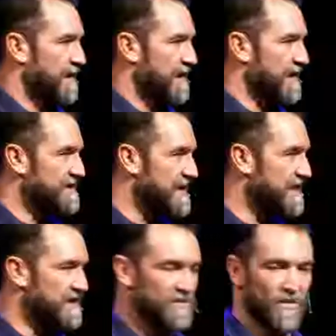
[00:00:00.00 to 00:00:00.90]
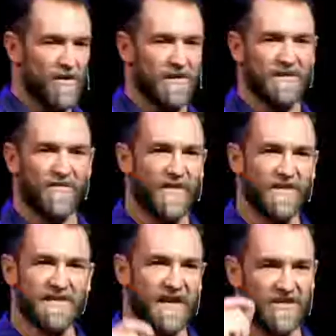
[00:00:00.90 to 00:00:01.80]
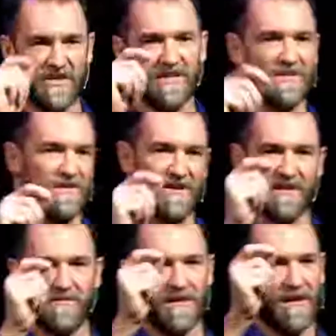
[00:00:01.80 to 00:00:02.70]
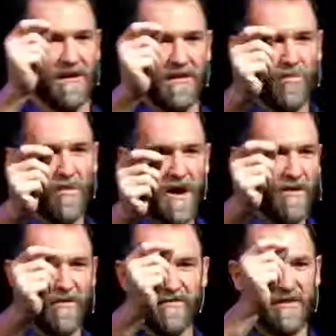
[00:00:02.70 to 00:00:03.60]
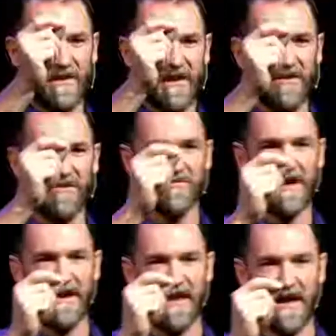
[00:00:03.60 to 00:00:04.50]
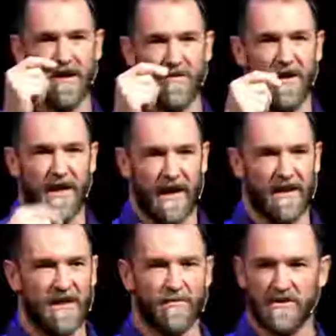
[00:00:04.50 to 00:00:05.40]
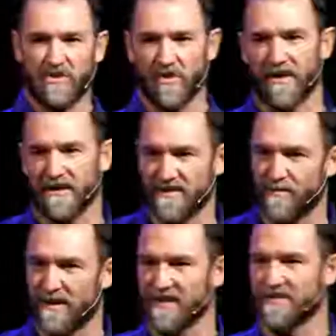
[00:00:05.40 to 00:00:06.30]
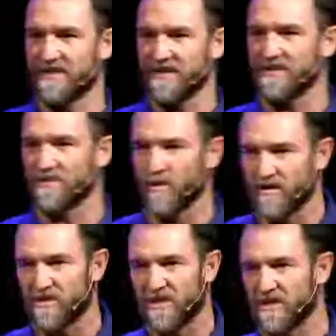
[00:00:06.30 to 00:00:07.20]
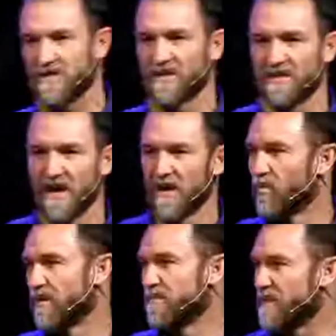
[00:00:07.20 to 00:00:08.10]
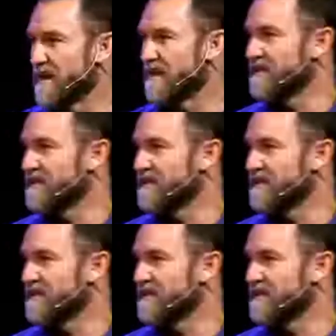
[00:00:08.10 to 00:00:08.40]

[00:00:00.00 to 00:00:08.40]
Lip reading: And I said these words, it feels like Jesus could walk over the hill right now and he would join us because this is where Jesus would be.